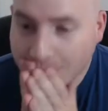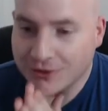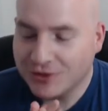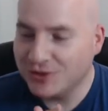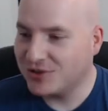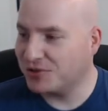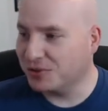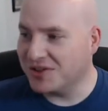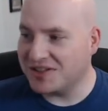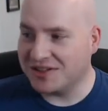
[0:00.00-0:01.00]
You
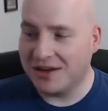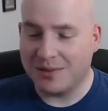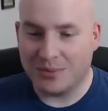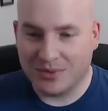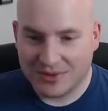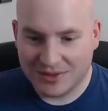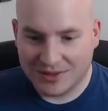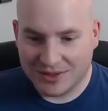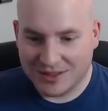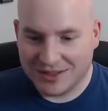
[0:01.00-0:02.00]
screwed this up.
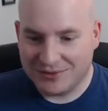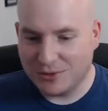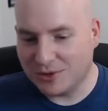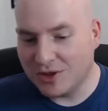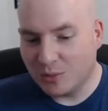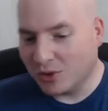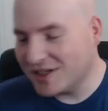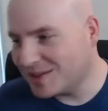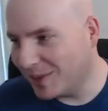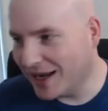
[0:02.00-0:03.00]
If you were going to bring
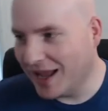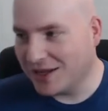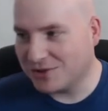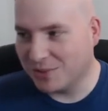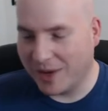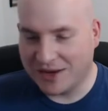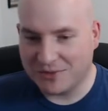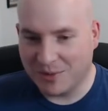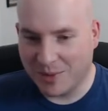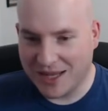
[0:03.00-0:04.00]
somebody extra back
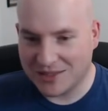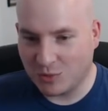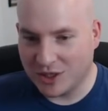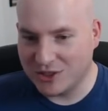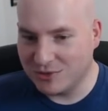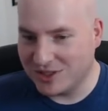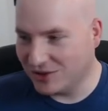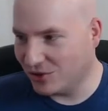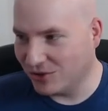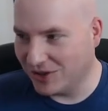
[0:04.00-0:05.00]
from the past, why'd you
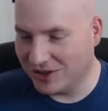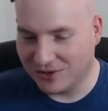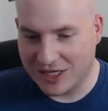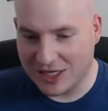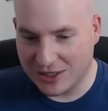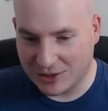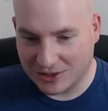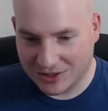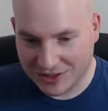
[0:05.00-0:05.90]
ditch her in another year?